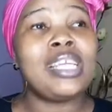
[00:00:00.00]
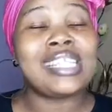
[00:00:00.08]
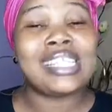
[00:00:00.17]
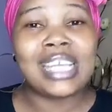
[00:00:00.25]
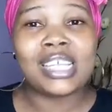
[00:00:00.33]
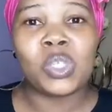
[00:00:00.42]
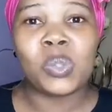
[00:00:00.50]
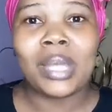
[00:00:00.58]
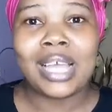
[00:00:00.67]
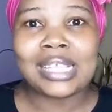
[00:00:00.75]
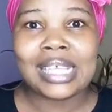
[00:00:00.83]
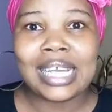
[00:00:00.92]
intends to
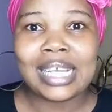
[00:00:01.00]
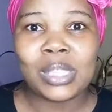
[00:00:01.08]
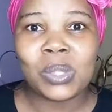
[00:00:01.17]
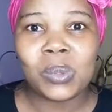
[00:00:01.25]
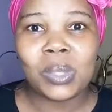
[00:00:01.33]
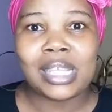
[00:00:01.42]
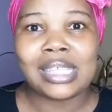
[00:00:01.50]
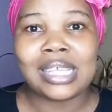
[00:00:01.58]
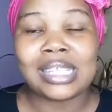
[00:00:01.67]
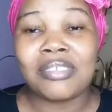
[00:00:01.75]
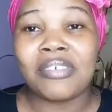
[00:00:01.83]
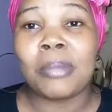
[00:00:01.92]
enter into a
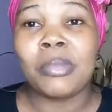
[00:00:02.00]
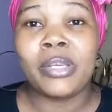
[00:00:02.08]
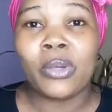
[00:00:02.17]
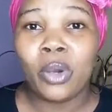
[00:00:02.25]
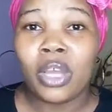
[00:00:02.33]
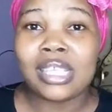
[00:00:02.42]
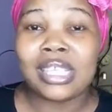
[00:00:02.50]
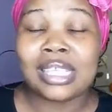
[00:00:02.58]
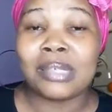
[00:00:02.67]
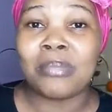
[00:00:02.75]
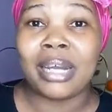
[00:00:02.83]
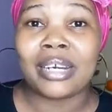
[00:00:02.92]
certain family or a
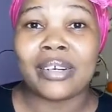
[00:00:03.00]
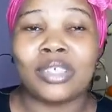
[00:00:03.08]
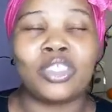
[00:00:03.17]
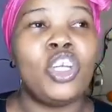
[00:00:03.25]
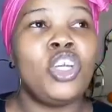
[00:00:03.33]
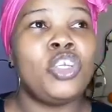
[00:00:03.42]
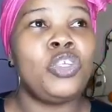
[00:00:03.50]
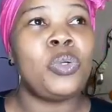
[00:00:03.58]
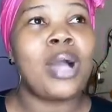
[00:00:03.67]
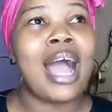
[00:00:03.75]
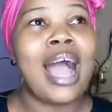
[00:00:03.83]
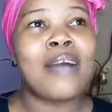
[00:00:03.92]
certain background,
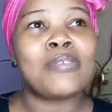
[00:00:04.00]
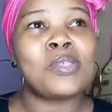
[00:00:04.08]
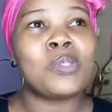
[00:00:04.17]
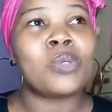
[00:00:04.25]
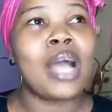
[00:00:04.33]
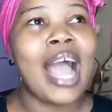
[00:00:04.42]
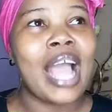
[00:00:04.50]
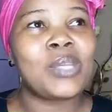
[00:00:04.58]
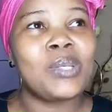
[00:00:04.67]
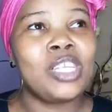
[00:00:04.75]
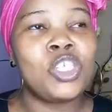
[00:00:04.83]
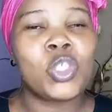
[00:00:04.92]
you have to
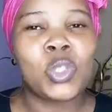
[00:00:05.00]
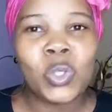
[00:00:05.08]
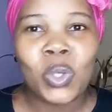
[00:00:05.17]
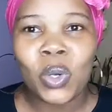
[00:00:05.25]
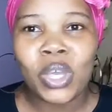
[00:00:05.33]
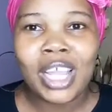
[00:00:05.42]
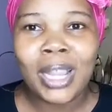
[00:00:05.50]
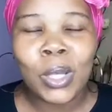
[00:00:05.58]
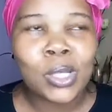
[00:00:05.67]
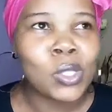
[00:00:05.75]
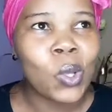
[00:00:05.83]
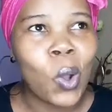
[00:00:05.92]
actually show your
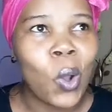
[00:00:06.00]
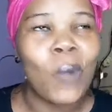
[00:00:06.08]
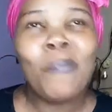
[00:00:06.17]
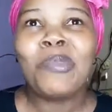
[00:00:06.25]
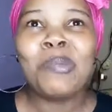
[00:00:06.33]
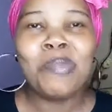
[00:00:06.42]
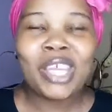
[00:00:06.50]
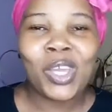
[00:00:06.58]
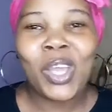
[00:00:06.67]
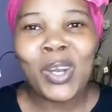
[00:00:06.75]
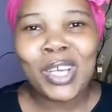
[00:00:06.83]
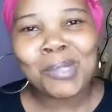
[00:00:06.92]
in-laws or make
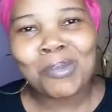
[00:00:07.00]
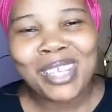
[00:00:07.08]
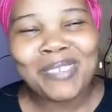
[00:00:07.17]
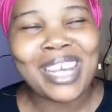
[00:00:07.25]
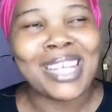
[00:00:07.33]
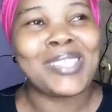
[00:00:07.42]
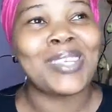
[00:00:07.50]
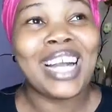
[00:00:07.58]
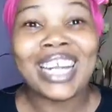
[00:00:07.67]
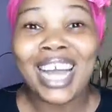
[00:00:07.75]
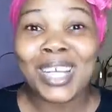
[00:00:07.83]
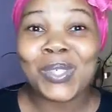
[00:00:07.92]
your in-laws believe that you
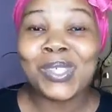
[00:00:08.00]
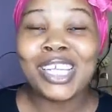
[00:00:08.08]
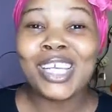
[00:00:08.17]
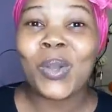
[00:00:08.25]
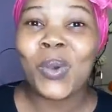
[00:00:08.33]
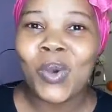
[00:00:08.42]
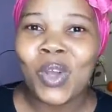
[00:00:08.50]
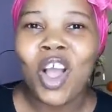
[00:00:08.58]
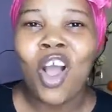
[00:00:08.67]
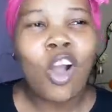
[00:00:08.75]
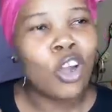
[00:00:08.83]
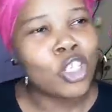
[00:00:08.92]
can actually cook
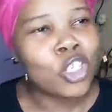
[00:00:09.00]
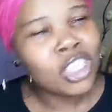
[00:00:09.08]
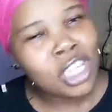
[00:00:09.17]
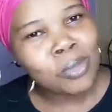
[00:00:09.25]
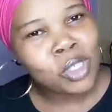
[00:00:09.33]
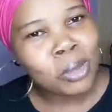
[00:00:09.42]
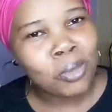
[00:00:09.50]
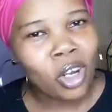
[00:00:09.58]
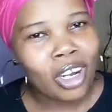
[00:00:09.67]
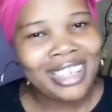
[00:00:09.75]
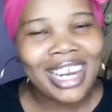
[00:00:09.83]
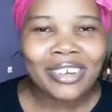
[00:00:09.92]
or show them some
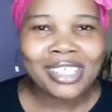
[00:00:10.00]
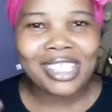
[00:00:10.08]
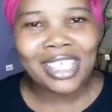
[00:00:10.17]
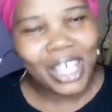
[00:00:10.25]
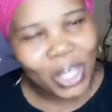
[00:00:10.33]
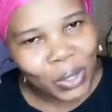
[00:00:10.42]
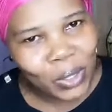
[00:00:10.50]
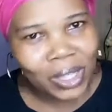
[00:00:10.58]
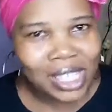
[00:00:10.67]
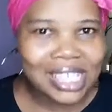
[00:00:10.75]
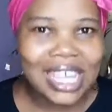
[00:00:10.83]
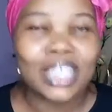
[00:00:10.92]
culinary skill. You
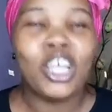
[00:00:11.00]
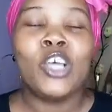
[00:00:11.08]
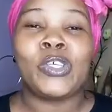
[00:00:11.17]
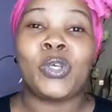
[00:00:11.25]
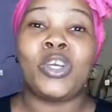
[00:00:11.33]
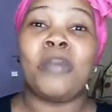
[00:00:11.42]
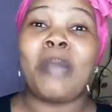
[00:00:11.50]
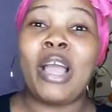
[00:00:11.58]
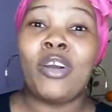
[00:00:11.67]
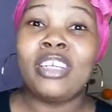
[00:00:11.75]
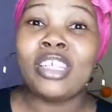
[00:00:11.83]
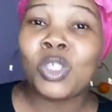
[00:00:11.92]
understand? So in my
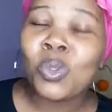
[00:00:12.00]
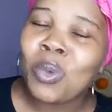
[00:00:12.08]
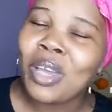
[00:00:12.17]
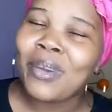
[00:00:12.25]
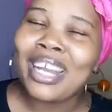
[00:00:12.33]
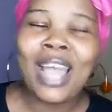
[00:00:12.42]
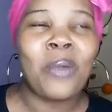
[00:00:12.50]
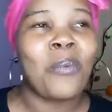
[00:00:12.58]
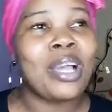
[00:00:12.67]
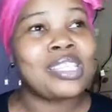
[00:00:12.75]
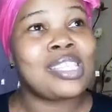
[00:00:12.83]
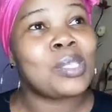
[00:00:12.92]
own little way,
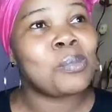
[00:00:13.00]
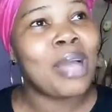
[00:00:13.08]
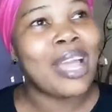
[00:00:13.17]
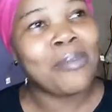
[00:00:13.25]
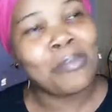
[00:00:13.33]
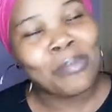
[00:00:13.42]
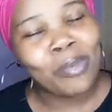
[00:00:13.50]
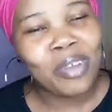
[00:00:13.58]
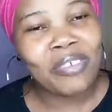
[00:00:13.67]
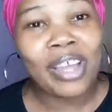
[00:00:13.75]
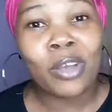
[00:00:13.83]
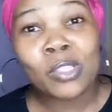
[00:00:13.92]

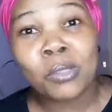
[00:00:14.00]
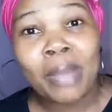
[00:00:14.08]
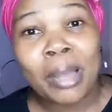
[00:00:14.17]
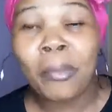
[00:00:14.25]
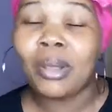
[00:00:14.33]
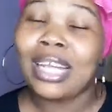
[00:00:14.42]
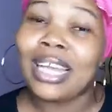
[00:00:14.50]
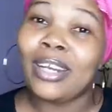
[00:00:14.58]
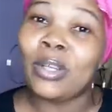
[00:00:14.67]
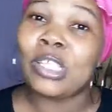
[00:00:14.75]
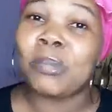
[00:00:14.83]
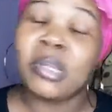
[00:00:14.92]
if I go to my
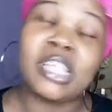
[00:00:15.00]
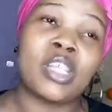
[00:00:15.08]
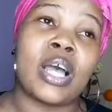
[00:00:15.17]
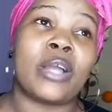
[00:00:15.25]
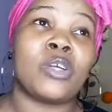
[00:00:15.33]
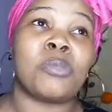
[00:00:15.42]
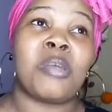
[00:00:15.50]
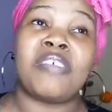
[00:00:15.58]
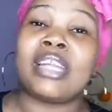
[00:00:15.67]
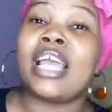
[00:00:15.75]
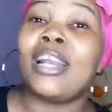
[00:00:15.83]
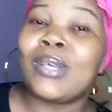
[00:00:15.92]
mother-in-law's place or I go to my
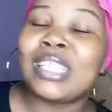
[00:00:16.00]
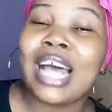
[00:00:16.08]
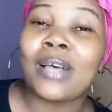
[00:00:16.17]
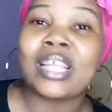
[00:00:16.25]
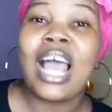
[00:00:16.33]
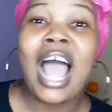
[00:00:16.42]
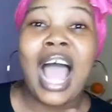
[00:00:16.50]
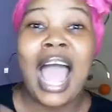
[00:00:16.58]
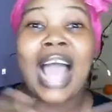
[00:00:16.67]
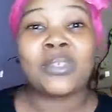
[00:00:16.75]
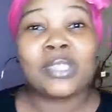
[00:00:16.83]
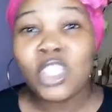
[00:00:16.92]
father-in-law's house, I
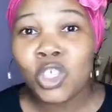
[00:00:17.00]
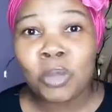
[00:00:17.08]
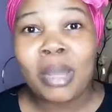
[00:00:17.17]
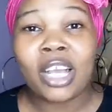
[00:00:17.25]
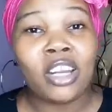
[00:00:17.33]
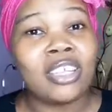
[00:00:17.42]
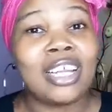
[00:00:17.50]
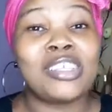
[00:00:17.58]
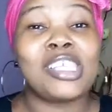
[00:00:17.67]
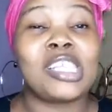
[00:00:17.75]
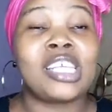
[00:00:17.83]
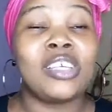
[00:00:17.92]
actually show my culinary
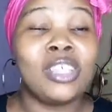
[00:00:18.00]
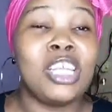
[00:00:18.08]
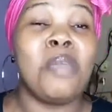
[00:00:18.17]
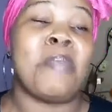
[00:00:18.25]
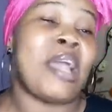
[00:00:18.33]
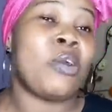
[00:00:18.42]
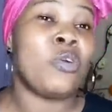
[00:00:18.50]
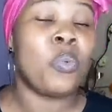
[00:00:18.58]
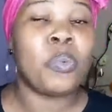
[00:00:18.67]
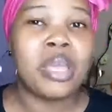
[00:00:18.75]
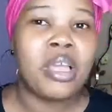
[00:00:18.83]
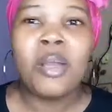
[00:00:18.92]
skill in my own
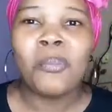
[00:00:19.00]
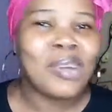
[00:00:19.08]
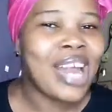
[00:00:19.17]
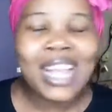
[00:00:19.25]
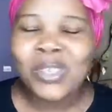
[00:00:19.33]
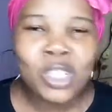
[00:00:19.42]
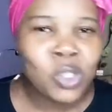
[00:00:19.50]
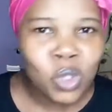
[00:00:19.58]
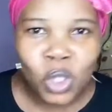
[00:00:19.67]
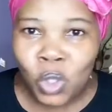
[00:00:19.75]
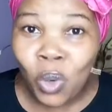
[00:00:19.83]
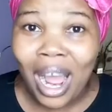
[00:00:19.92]
way, but I actually do
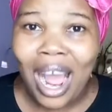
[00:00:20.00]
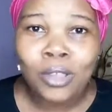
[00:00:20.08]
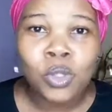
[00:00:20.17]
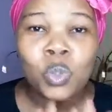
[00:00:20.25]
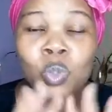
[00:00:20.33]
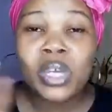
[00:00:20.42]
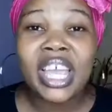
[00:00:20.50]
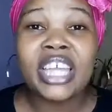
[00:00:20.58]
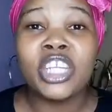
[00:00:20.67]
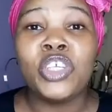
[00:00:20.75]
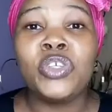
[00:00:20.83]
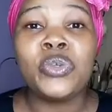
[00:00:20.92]
not know how to cook
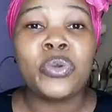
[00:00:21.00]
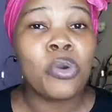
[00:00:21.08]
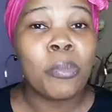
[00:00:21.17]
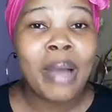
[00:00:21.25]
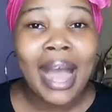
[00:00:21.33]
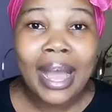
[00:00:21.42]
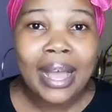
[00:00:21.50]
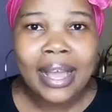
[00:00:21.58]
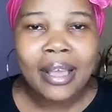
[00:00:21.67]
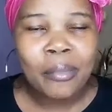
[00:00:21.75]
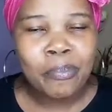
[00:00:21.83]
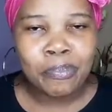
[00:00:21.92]
any Yoruba
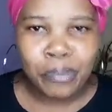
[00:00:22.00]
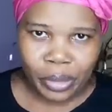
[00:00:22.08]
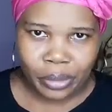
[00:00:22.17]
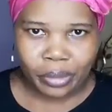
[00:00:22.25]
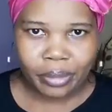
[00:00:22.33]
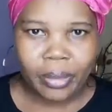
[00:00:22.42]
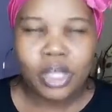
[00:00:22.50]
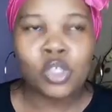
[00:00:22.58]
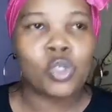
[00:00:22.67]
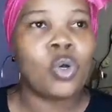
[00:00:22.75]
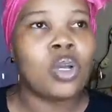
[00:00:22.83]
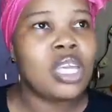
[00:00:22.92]
meal.
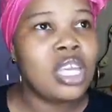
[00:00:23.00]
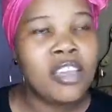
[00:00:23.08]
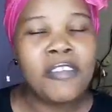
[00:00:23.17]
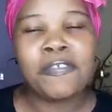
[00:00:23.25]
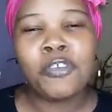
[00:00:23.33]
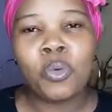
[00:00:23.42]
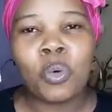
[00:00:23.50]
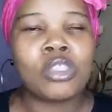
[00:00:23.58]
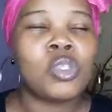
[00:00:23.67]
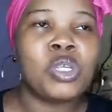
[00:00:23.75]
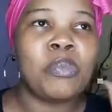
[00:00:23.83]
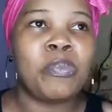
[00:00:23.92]
So if you want
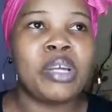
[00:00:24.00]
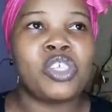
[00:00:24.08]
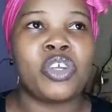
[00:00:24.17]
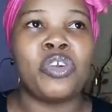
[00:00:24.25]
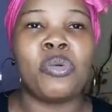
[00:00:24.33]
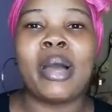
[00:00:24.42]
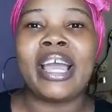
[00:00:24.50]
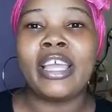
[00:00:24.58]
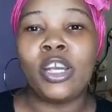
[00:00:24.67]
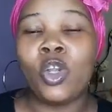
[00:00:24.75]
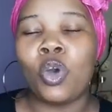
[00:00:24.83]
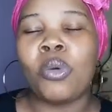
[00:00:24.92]
to impress your Yoruba
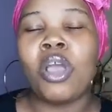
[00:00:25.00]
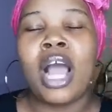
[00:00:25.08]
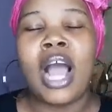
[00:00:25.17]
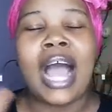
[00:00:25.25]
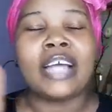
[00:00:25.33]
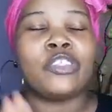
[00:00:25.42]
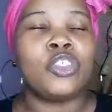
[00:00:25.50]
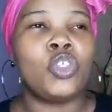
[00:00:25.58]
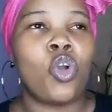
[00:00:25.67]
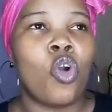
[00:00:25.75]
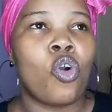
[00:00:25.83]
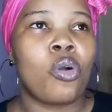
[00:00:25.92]
in-law and
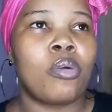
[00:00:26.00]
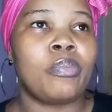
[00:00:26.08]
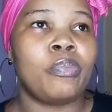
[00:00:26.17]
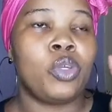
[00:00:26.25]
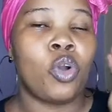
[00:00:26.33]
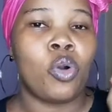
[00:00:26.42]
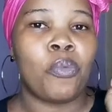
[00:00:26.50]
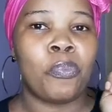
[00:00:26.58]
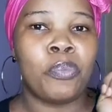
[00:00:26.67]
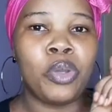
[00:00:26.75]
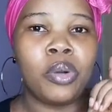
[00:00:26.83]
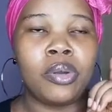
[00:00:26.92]
your
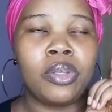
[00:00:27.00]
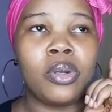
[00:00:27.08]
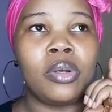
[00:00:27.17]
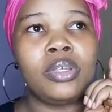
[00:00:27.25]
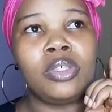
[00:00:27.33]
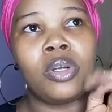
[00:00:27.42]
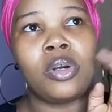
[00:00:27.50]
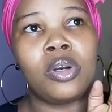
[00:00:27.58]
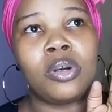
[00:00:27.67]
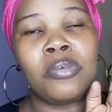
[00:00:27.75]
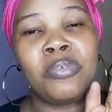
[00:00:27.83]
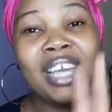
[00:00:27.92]

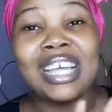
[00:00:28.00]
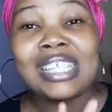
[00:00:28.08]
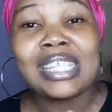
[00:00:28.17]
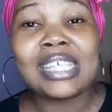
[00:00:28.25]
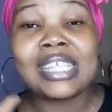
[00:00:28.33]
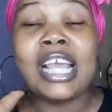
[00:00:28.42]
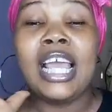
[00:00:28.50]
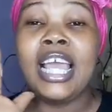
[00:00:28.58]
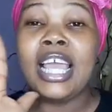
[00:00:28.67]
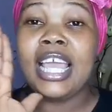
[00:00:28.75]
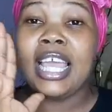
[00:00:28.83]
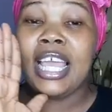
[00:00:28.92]
fiance's
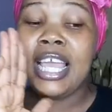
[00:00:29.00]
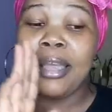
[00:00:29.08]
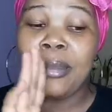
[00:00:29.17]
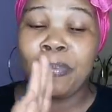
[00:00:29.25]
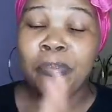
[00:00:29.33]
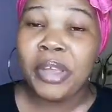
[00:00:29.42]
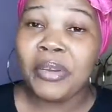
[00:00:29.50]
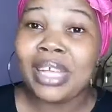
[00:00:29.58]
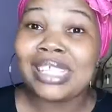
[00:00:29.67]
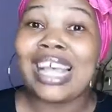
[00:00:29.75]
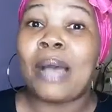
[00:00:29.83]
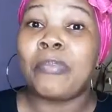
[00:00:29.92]

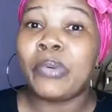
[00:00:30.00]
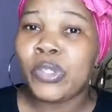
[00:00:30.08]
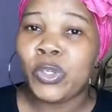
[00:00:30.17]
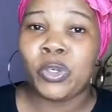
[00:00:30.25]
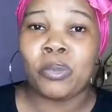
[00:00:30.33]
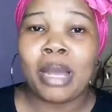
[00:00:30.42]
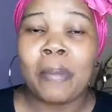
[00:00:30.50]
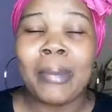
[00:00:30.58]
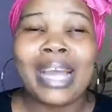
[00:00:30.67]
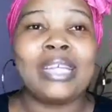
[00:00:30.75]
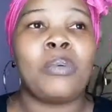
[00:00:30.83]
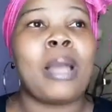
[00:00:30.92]
parents are both Yoruba,
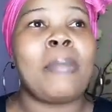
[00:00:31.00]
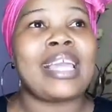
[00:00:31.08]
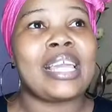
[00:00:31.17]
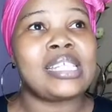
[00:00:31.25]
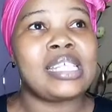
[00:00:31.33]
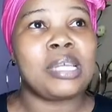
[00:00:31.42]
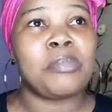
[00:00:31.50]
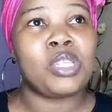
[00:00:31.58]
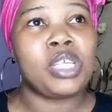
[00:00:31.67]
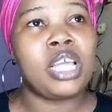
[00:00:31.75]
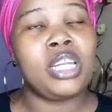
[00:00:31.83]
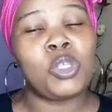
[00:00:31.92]
mine, why my case is a
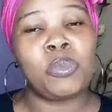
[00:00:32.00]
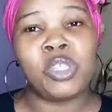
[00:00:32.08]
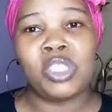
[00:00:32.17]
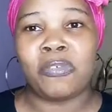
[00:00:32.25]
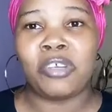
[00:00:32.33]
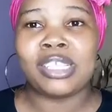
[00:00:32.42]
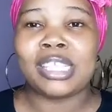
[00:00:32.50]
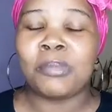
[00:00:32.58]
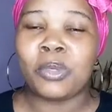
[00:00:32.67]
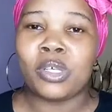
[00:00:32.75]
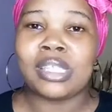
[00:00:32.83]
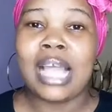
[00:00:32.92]
little bit different is
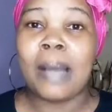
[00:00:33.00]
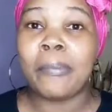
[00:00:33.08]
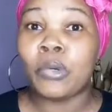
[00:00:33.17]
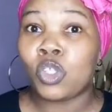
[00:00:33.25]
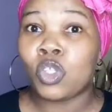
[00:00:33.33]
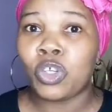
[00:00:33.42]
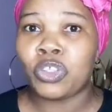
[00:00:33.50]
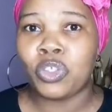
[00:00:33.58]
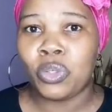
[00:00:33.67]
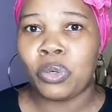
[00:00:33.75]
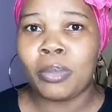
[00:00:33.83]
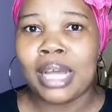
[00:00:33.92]
because they are both not
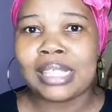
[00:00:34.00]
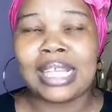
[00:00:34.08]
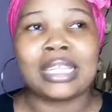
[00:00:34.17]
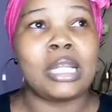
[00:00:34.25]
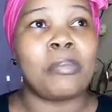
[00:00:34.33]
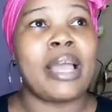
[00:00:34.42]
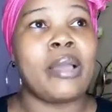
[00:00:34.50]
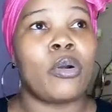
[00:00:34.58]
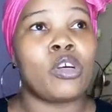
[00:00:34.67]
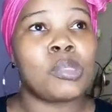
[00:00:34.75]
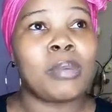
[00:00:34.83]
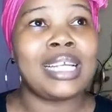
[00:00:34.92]
Yorubas, and then my
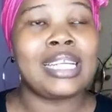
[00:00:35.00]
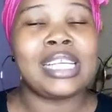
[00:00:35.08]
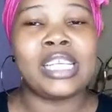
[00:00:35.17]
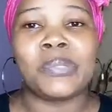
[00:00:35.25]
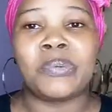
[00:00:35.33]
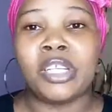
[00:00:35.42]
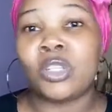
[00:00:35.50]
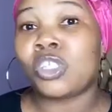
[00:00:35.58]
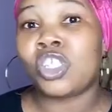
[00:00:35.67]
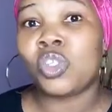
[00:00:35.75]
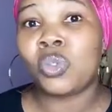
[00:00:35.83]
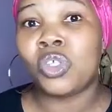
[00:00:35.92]
husband is really
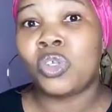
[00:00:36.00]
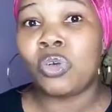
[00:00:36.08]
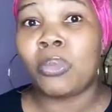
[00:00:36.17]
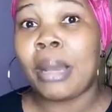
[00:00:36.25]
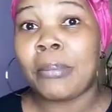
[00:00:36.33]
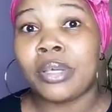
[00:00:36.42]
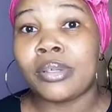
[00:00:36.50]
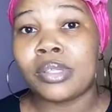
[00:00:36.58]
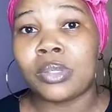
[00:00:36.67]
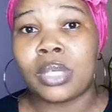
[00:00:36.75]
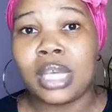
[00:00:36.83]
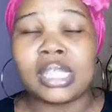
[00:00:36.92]
not into the Yoruba
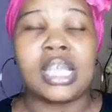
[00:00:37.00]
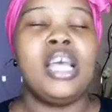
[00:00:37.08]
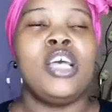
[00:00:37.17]
meals, you get.